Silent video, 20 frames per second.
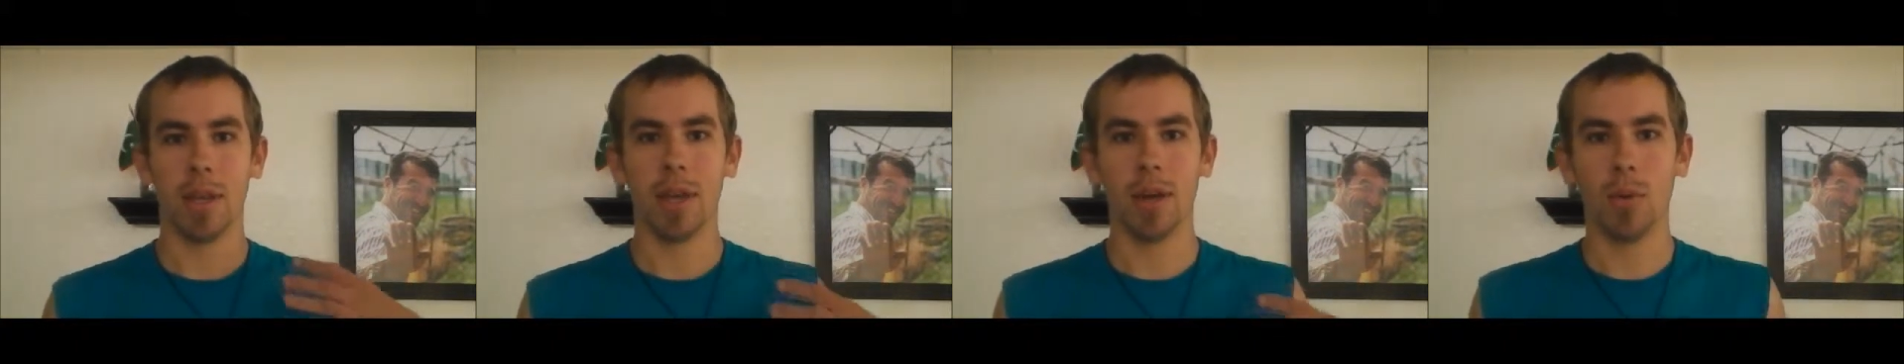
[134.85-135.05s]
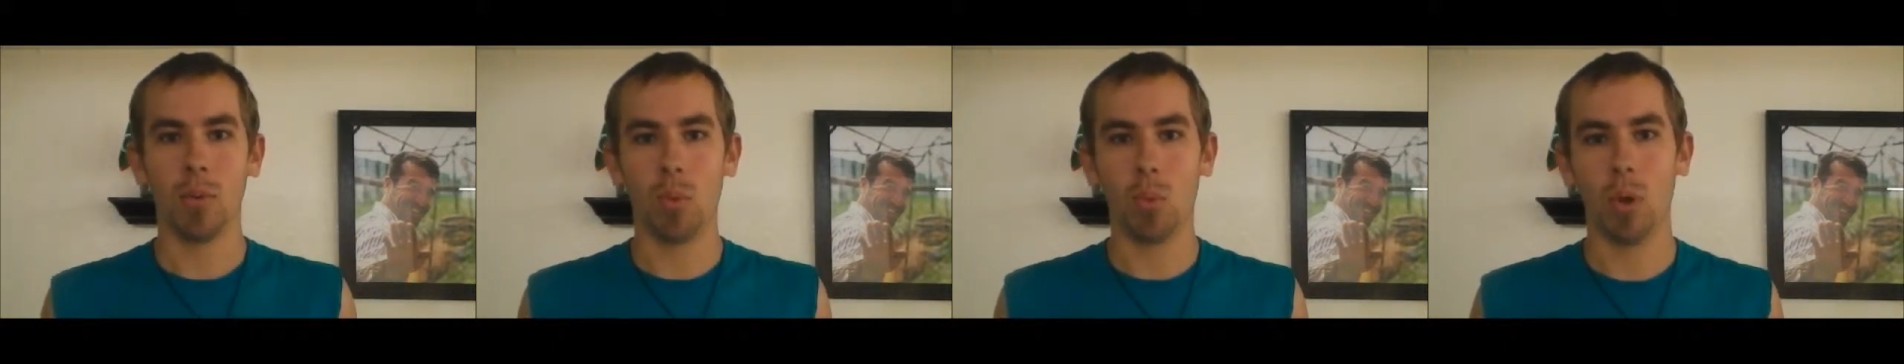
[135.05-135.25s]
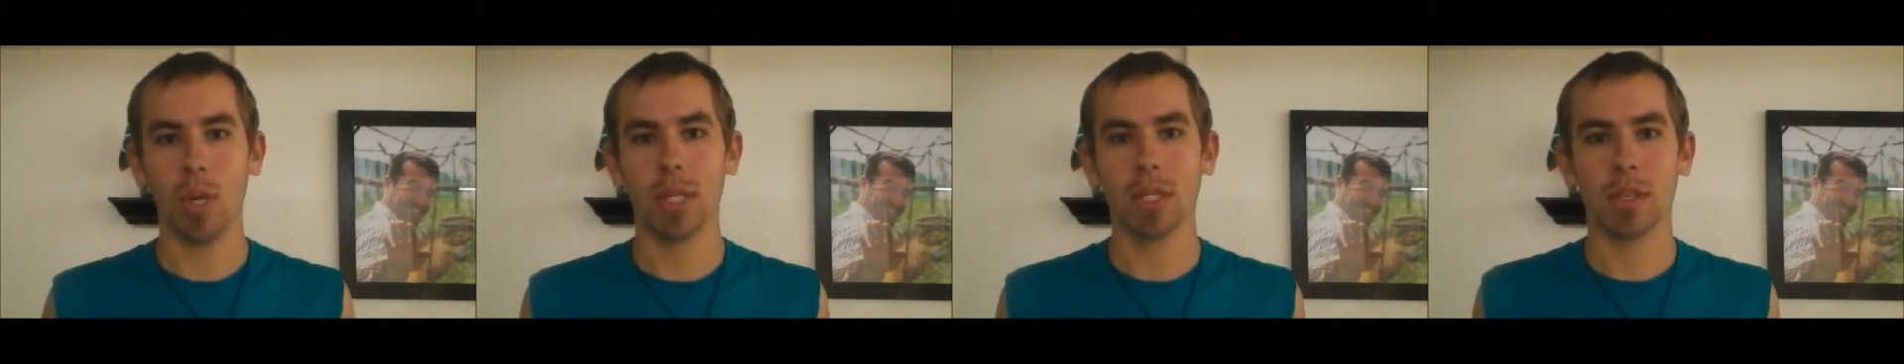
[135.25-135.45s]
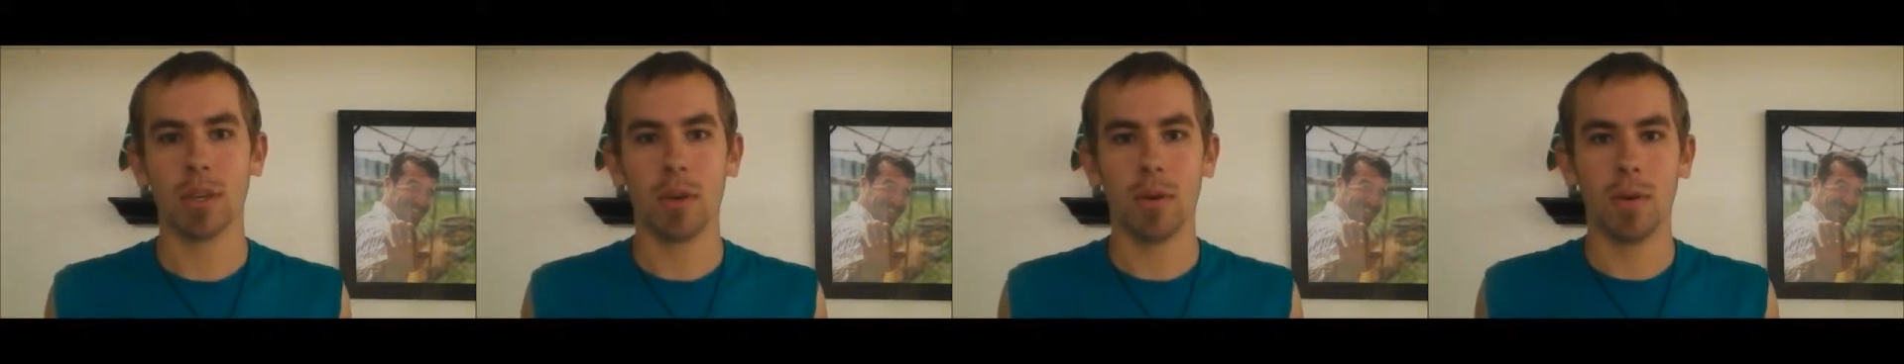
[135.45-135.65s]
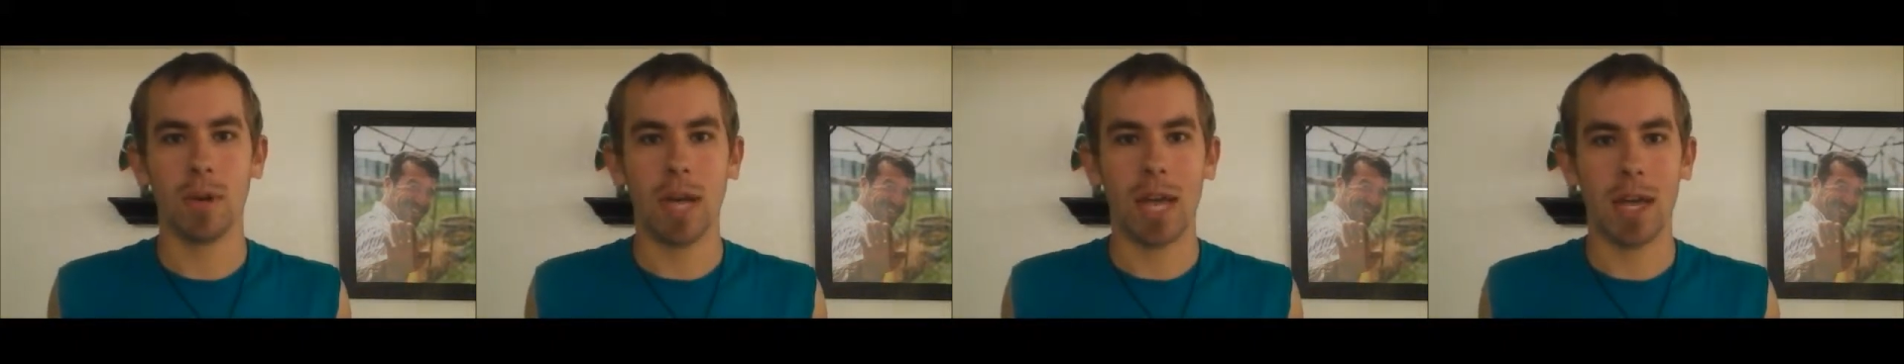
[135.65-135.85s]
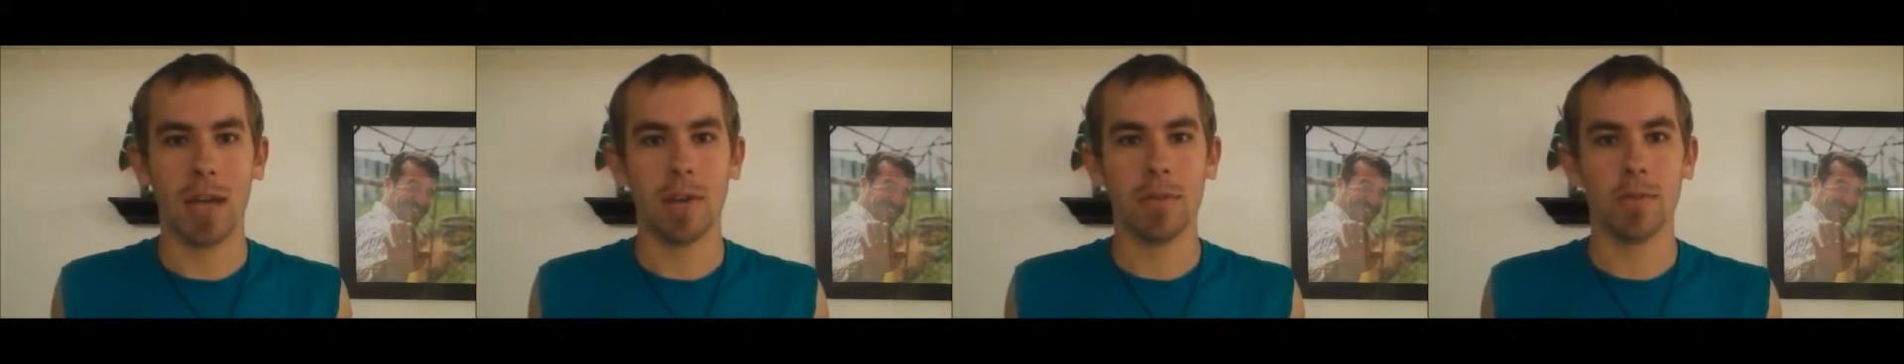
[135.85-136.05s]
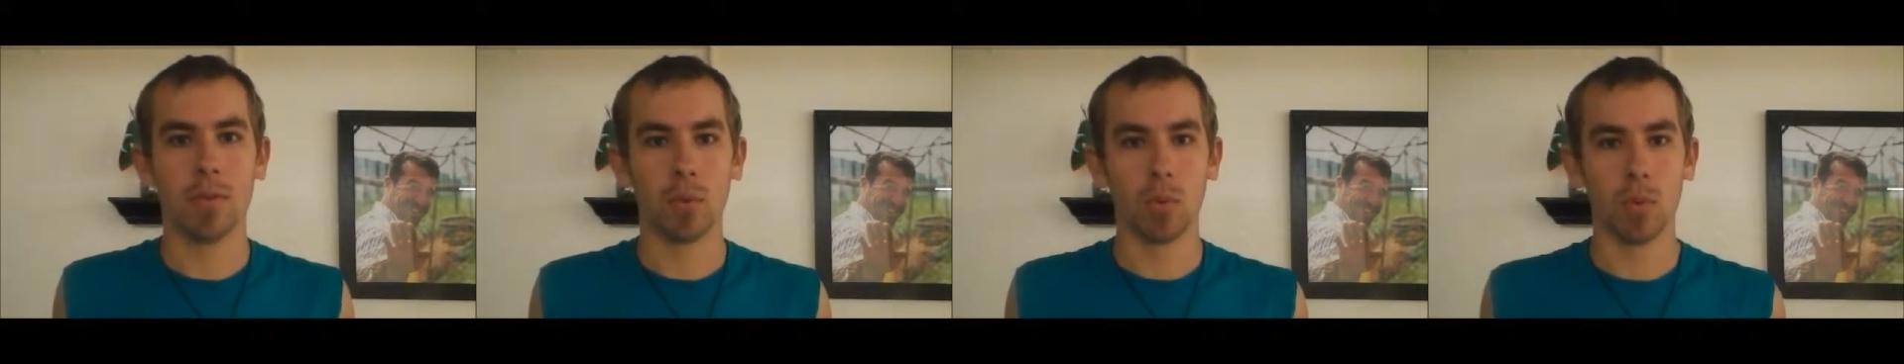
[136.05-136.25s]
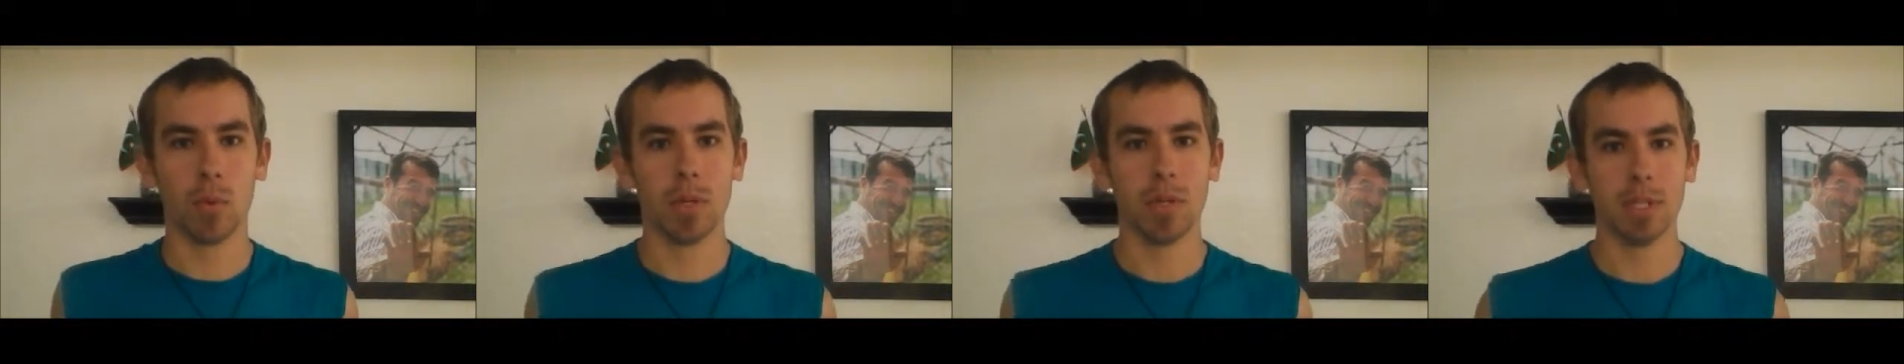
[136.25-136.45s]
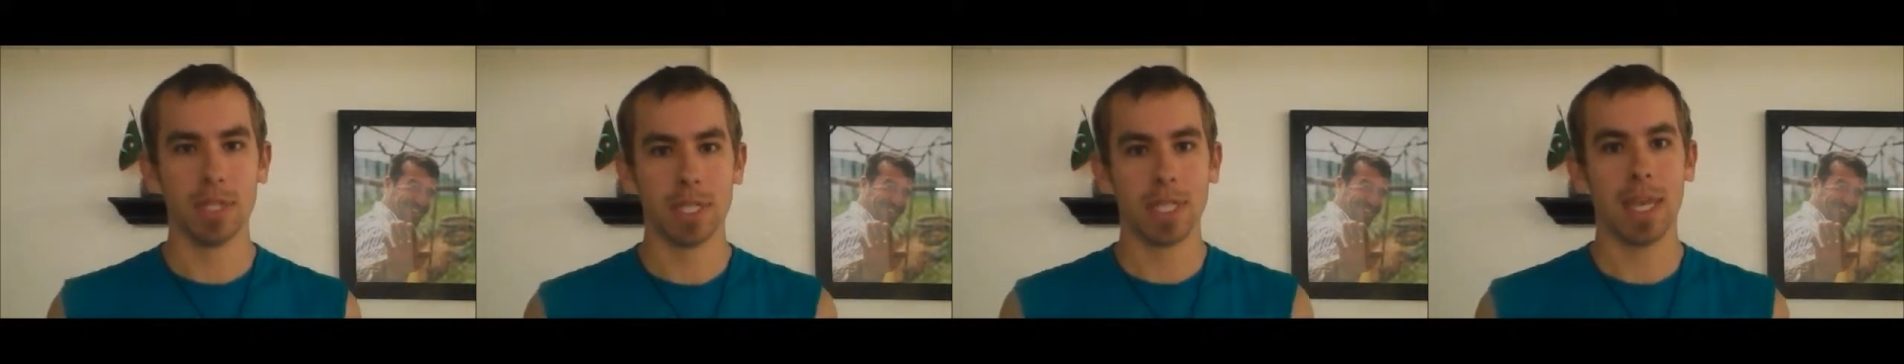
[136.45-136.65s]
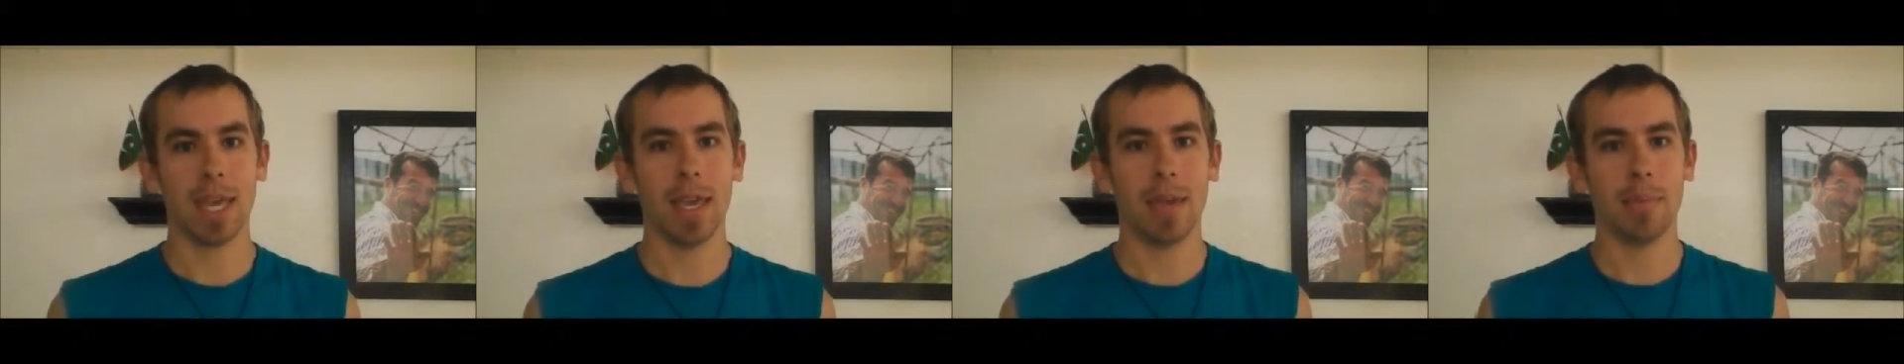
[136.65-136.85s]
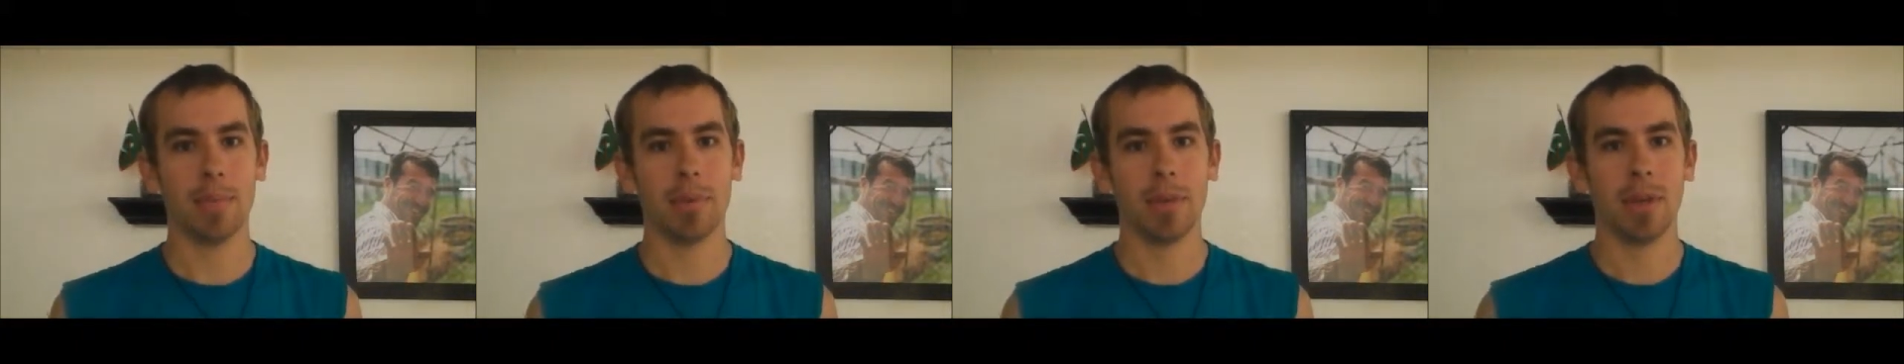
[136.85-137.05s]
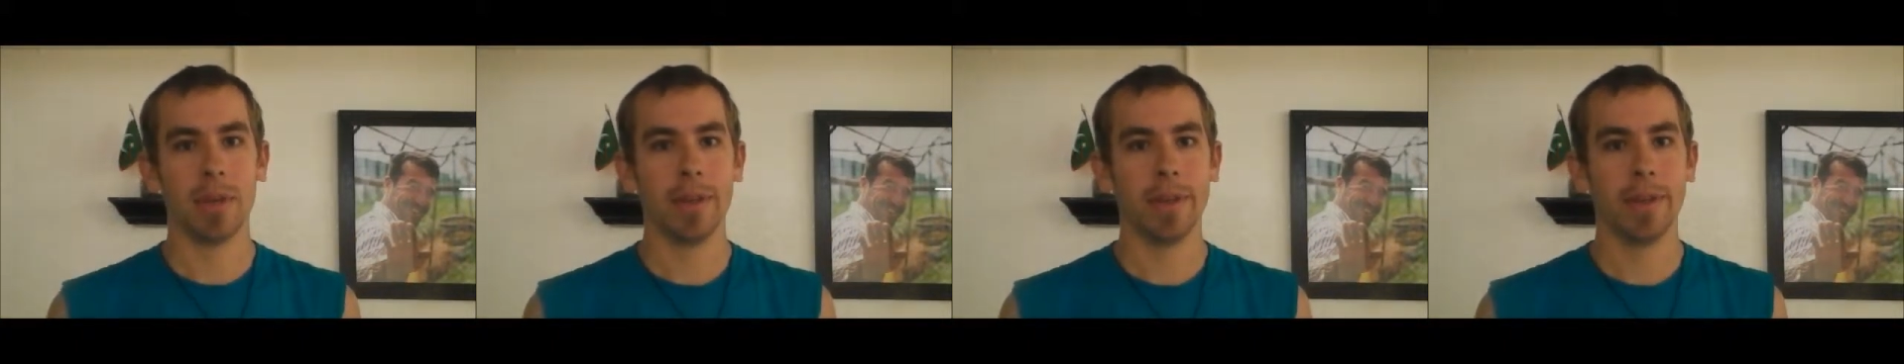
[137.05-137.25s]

and a waistcoat out of Gorilla Tape.